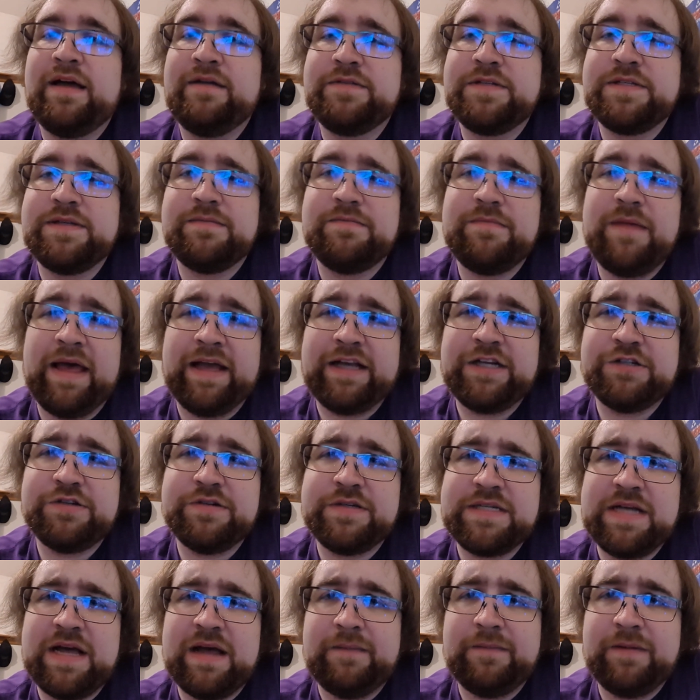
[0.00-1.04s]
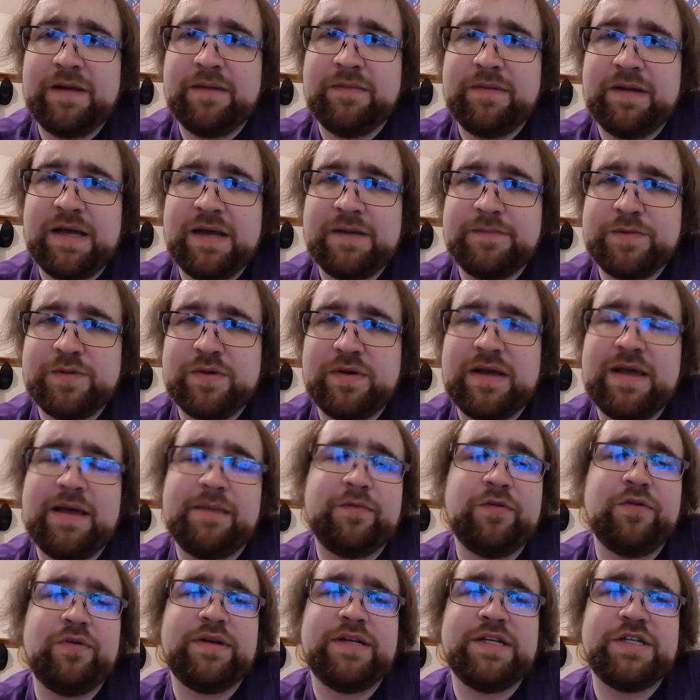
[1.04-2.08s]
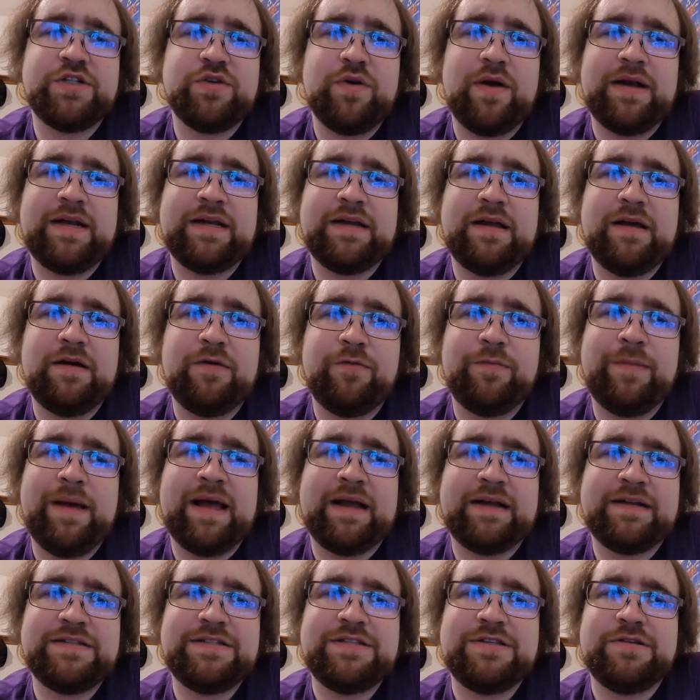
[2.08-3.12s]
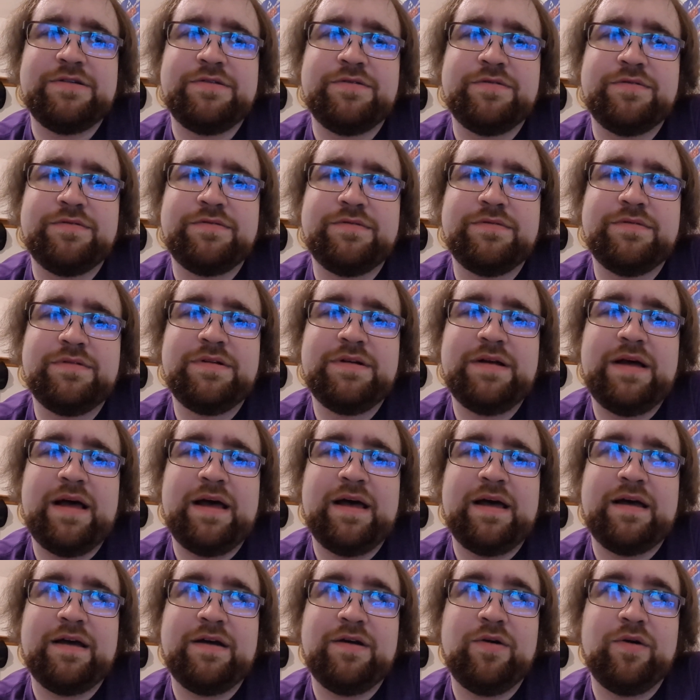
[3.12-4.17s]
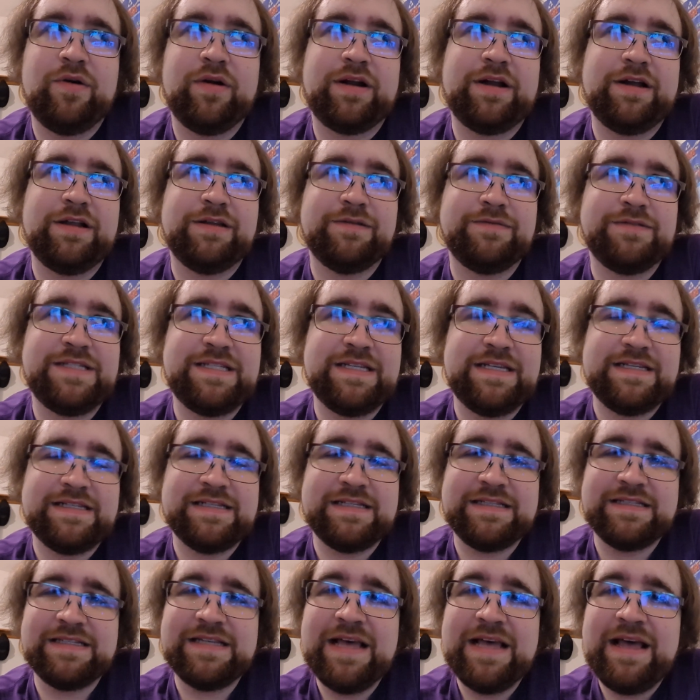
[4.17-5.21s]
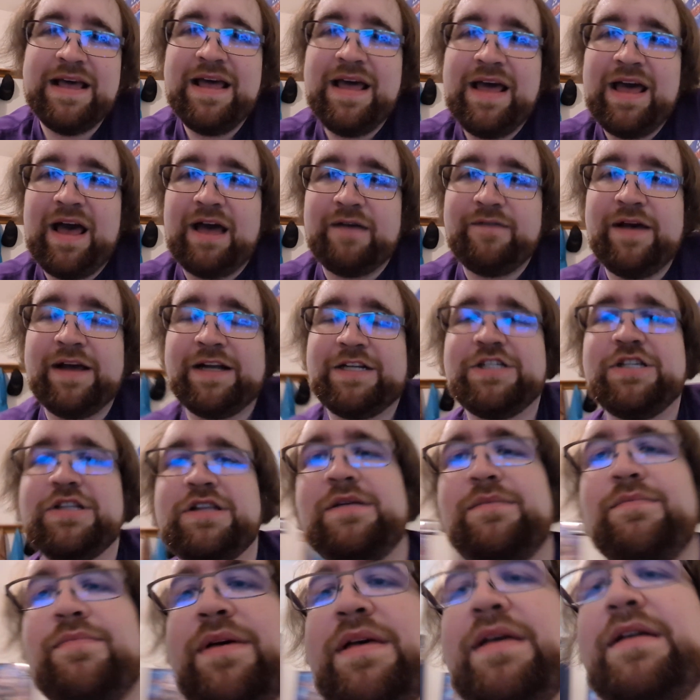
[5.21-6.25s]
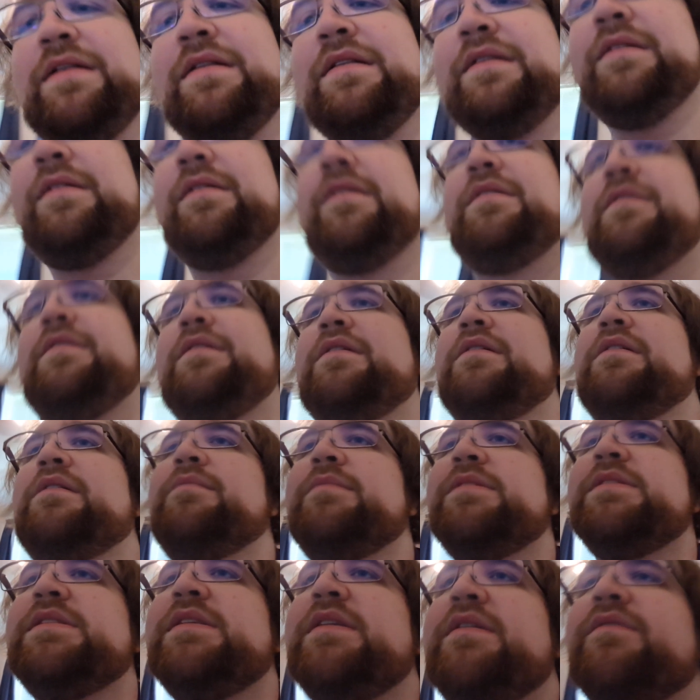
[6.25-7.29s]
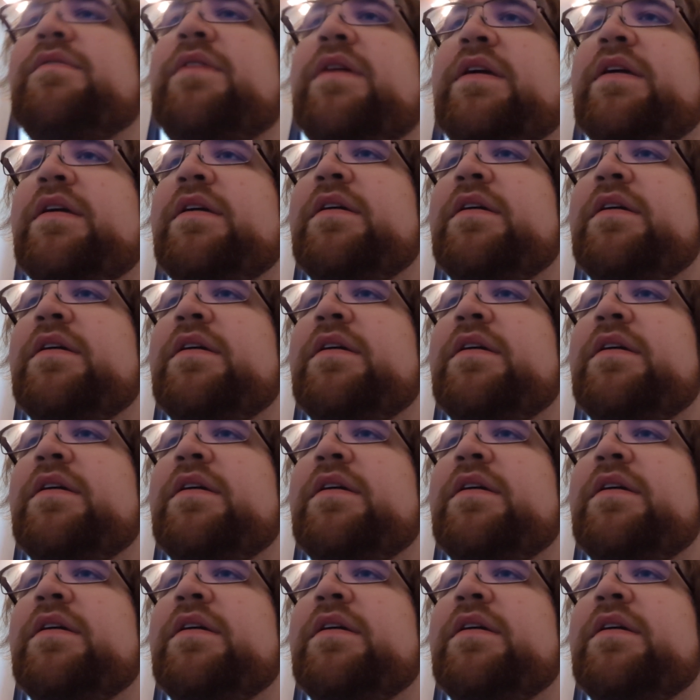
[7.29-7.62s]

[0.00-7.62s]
have some extra time coming up, so I am going to try to go back to Oracle of Seasons. I've actually been... Here, let me see if I